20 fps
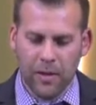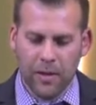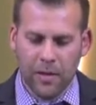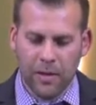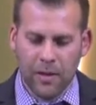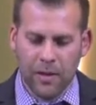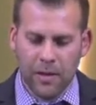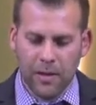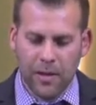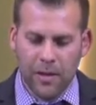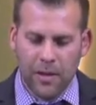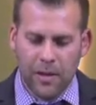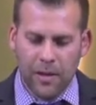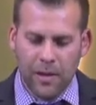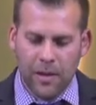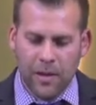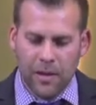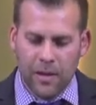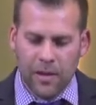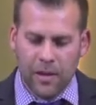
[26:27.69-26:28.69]

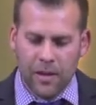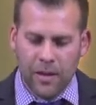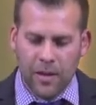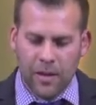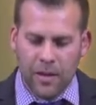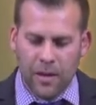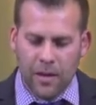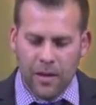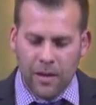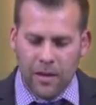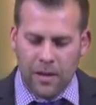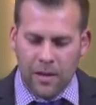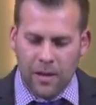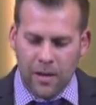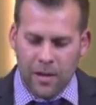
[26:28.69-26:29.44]
(no one is talking)